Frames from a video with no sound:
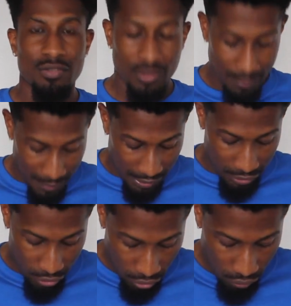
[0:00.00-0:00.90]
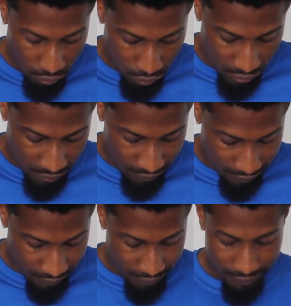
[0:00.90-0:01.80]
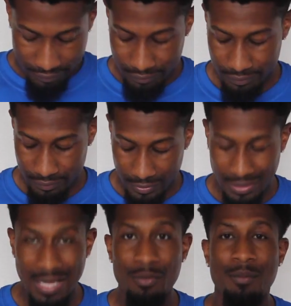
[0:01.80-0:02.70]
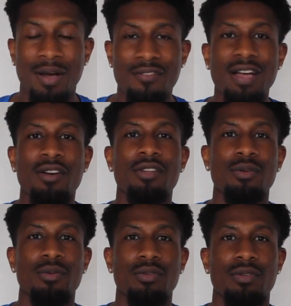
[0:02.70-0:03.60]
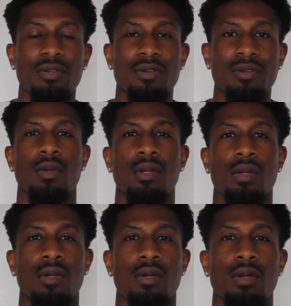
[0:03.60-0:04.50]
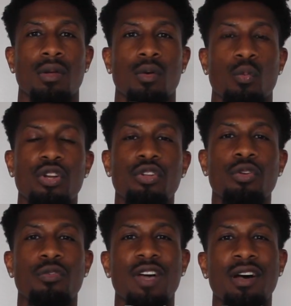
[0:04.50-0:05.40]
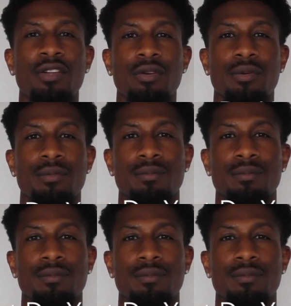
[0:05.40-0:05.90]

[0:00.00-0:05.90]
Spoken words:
so that my goals align with my values? What do you value?